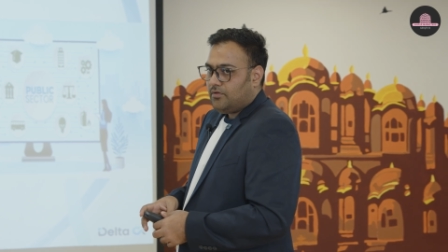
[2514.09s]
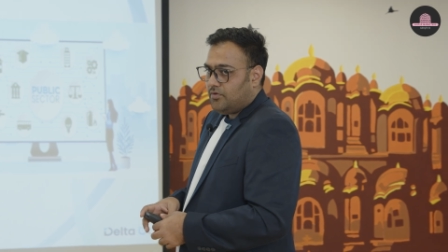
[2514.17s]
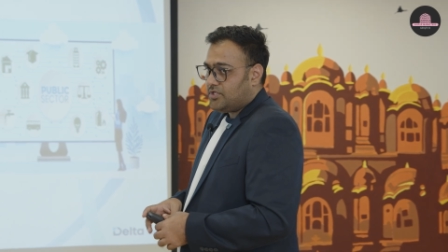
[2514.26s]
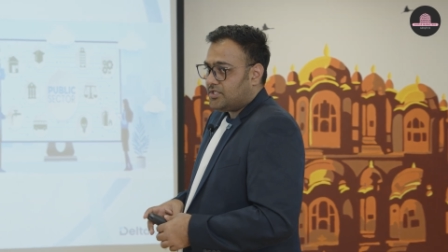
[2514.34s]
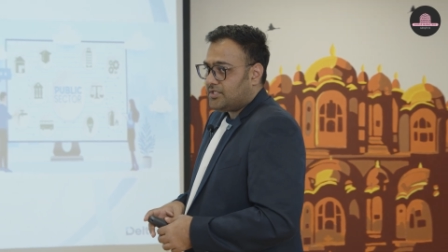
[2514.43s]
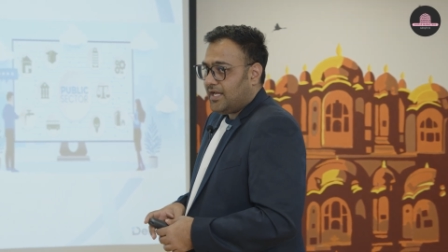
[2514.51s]
You
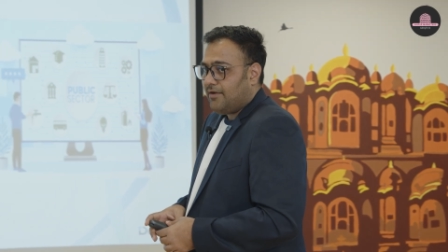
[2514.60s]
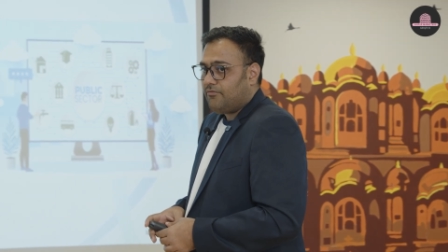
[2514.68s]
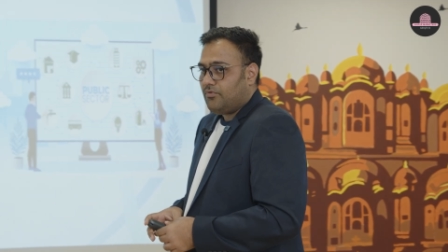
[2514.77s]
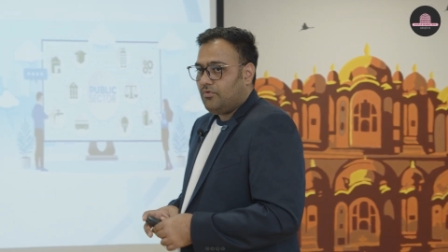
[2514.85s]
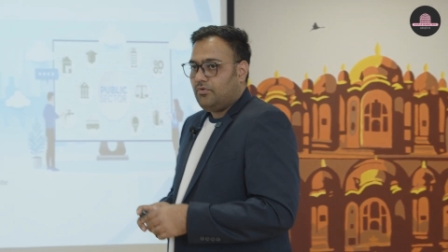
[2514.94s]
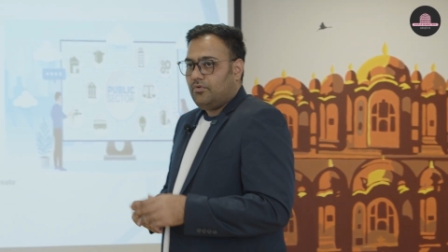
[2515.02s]
just have
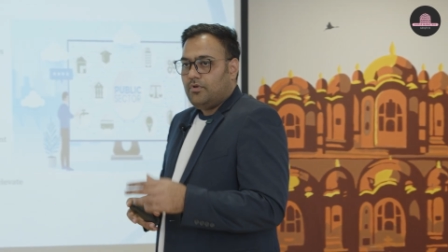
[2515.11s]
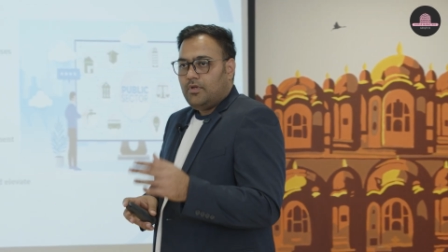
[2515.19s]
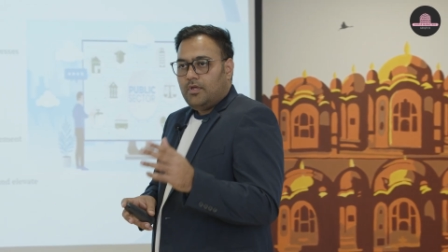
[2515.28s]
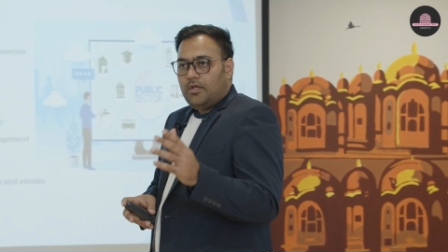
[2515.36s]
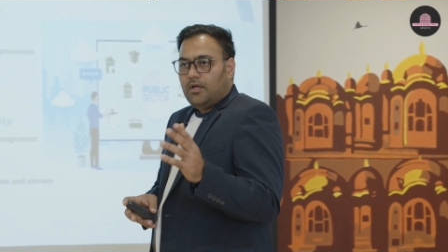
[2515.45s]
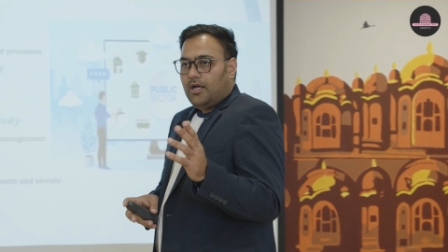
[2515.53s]
to
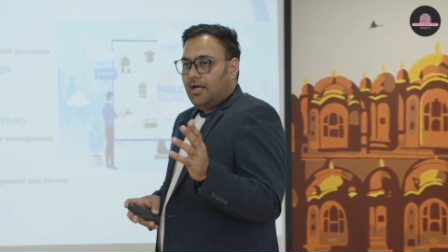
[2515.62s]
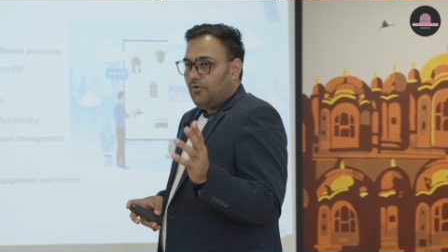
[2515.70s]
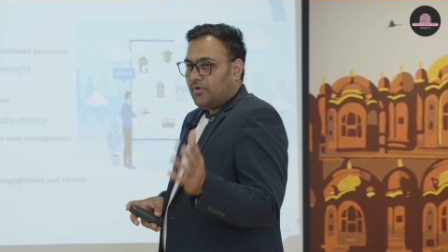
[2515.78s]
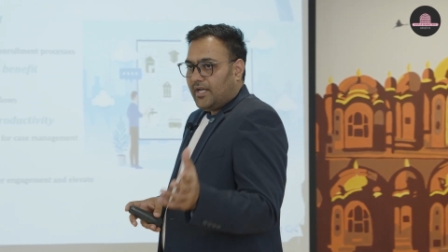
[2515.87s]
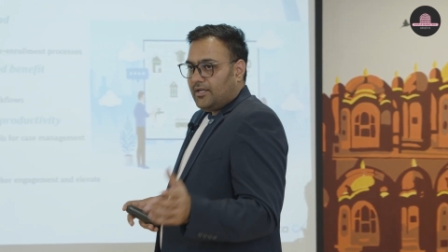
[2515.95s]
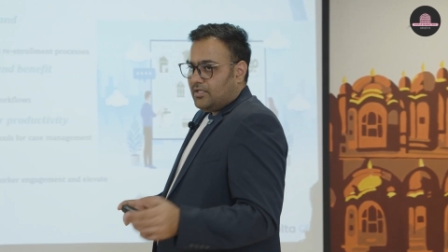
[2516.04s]

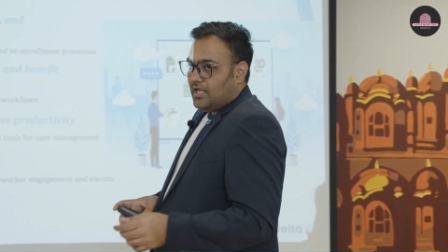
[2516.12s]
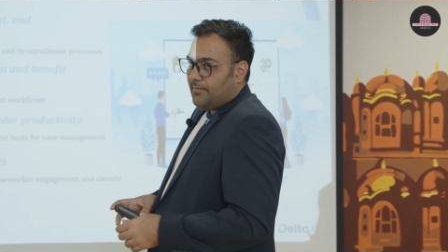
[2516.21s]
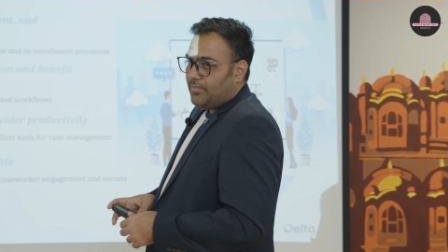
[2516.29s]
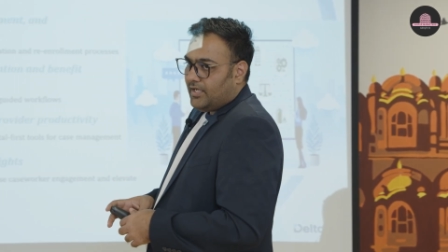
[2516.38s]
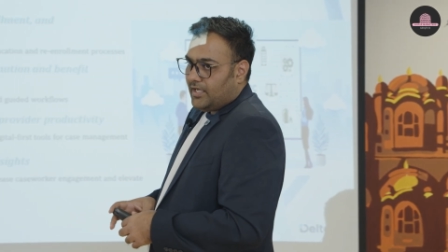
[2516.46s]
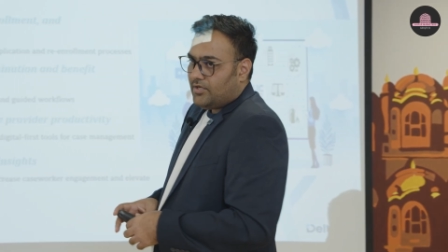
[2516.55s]
look at the
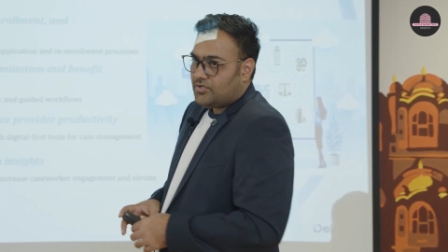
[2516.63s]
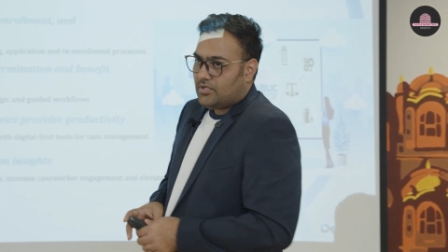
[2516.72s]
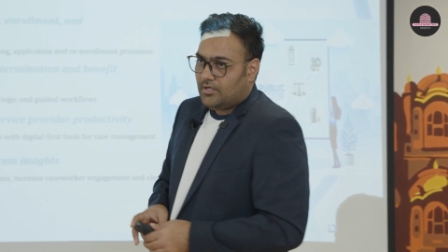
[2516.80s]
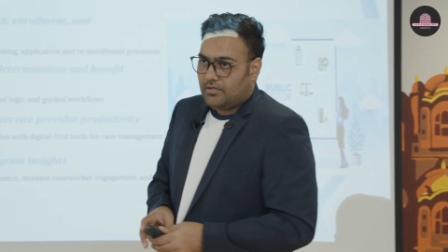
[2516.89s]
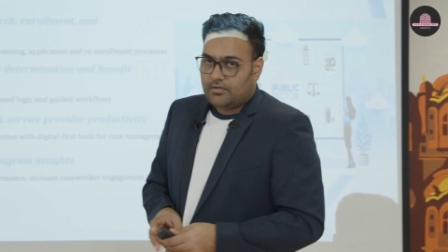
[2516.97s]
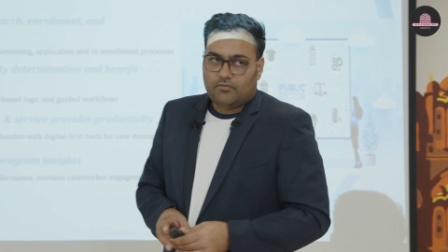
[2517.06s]

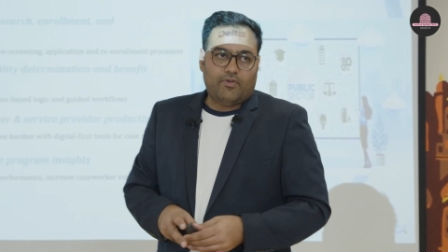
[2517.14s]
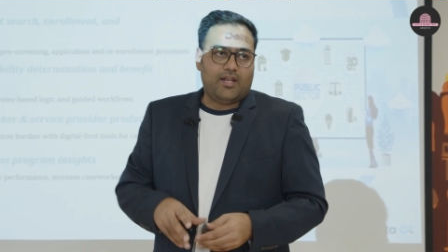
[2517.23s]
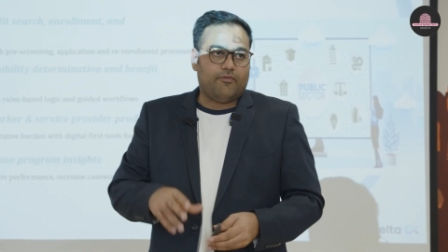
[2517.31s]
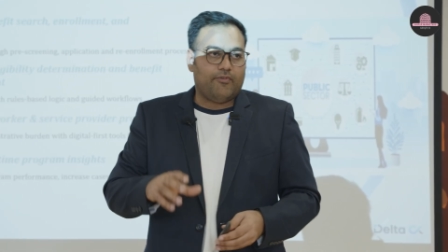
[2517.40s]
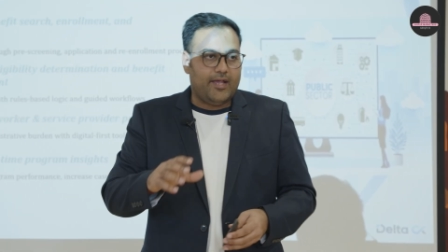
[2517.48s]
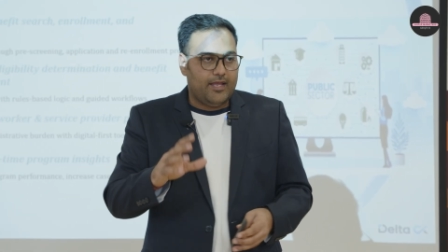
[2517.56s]
application,
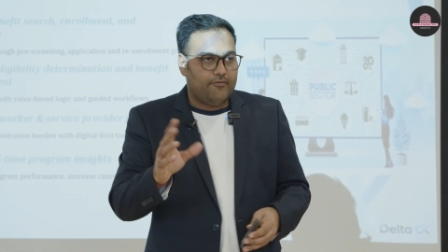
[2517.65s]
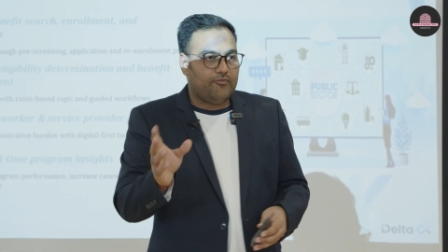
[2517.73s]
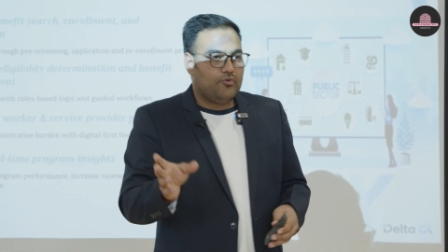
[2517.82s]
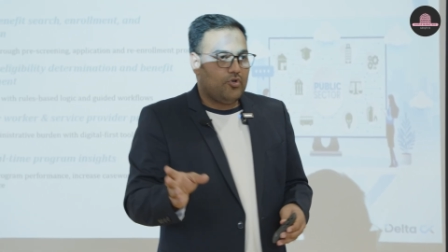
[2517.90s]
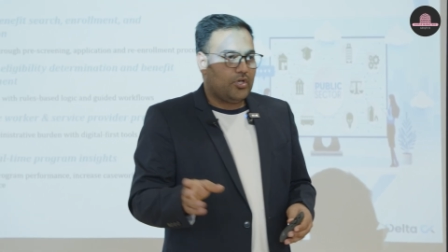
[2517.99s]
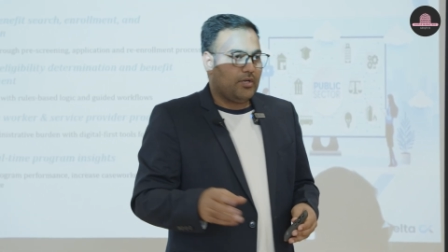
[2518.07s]
verify a
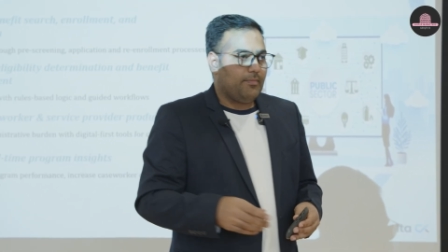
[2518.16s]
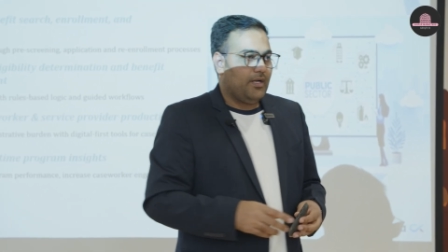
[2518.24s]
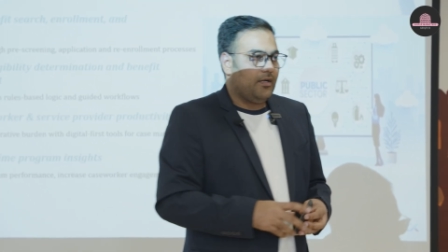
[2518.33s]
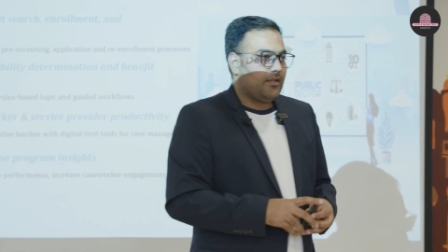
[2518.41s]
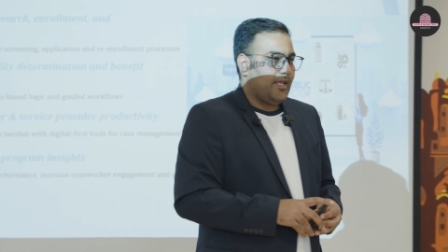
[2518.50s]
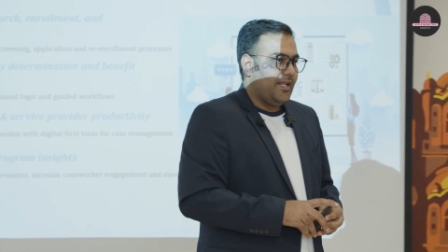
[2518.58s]
few
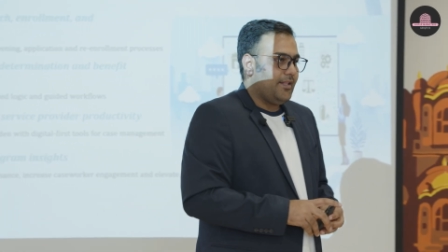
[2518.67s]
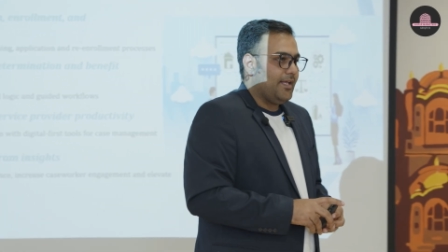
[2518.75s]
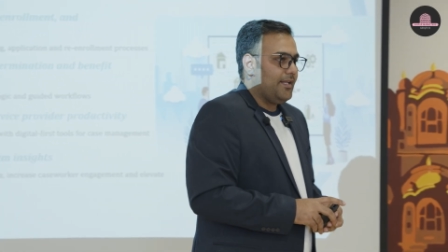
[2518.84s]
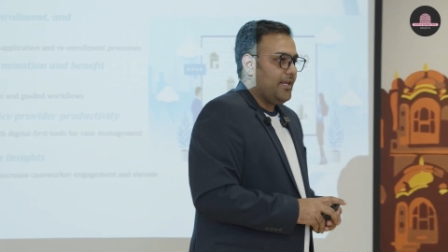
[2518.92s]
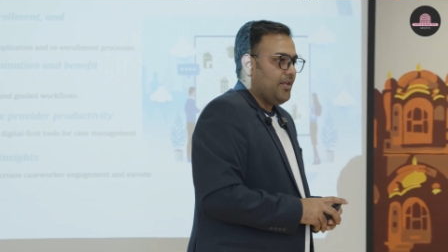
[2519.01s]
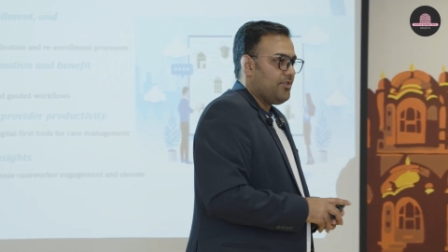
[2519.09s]
documents, and
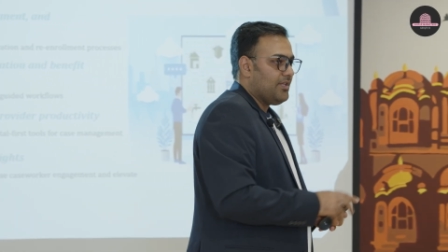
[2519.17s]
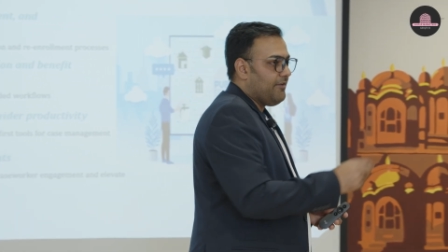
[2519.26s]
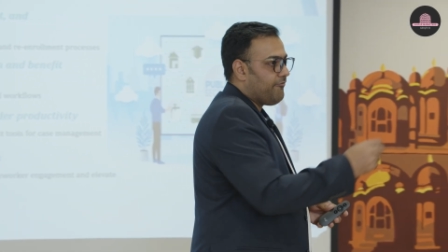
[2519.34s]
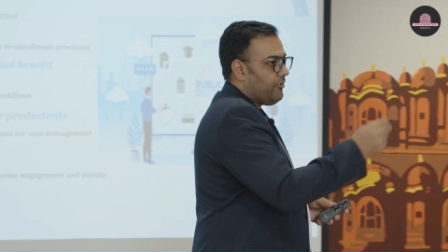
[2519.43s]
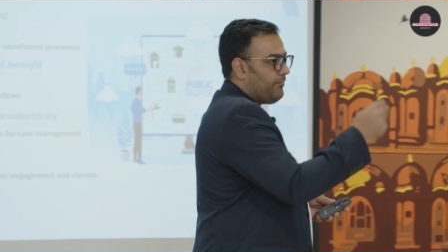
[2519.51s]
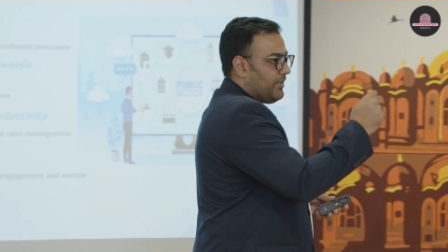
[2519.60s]
then easily
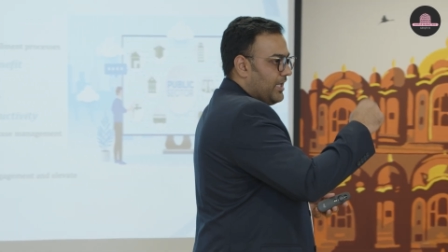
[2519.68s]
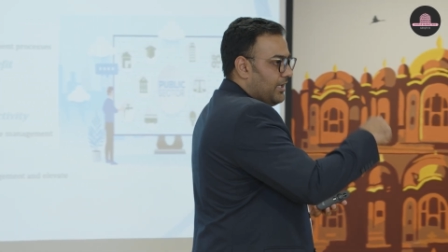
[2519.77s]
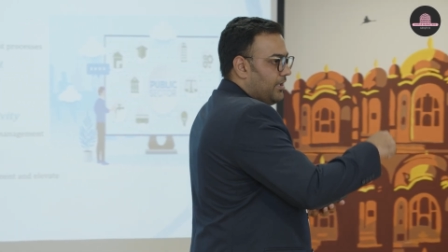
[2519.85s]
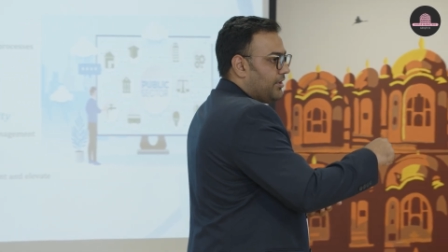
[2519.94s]
from there